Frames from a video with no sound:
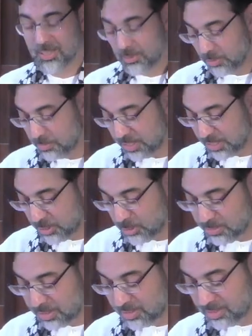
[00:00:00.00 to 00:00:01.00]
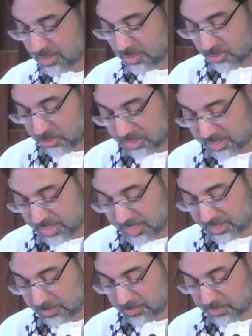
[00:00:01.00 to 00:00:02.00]
what being human looks
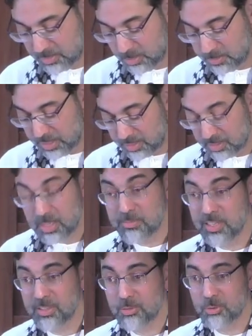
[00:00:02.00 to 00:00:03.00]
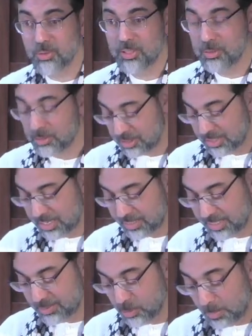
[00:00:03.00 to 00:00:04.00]
like, what being loving truly looks like,
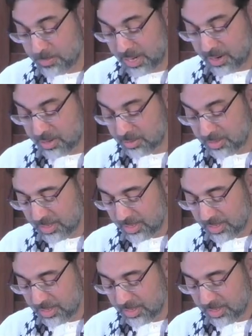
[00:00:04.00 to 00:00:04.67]
and what bearing